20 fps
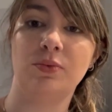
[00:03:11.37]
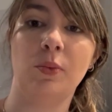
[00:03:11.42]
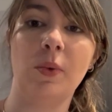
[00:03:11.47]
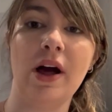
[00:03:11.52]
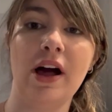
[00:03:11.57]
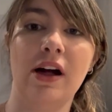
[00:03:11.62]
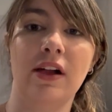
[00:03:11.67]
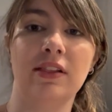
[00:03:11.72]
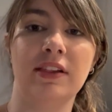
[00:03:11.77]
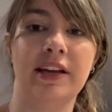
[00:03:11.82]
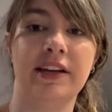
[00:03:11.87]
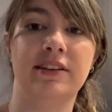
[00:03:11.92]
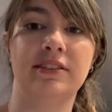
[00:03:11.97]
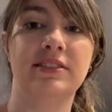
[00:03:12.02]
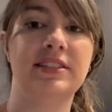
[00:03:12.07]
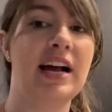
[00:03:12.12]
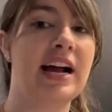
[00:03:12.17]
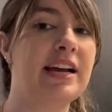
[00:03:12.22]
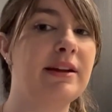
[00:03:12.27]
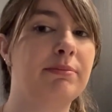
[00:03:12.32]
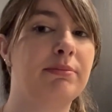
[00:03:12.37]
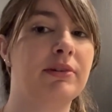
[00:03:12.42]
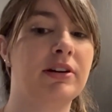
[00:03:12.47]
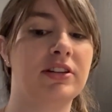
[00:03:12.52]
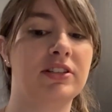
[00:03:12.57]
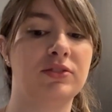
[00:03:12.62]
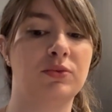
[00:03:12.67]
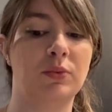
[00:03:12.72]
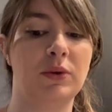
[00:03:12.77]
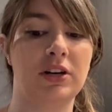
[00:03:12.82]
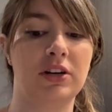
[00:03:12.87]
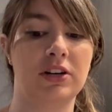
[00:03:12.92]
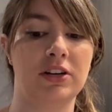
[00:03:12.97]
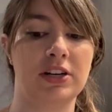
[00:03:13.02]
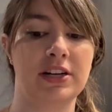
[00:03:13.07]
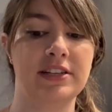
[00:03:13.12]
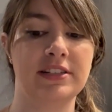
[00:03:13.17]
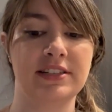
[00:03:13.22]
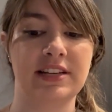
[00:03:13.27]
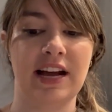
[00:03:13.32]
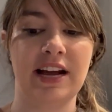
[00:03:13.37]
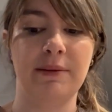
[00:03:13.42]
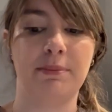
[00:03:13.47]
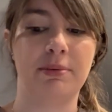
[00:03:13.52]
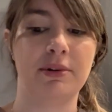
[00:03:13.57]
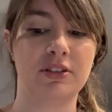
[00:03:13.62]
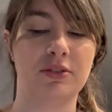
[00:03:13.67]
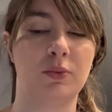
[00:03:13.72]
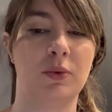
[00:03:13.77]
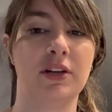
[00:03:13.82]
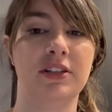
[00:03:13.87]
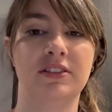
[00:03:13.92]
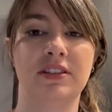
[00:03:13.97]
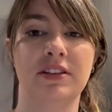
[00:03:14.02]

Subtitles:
well, like diapers, what are in diapers, what's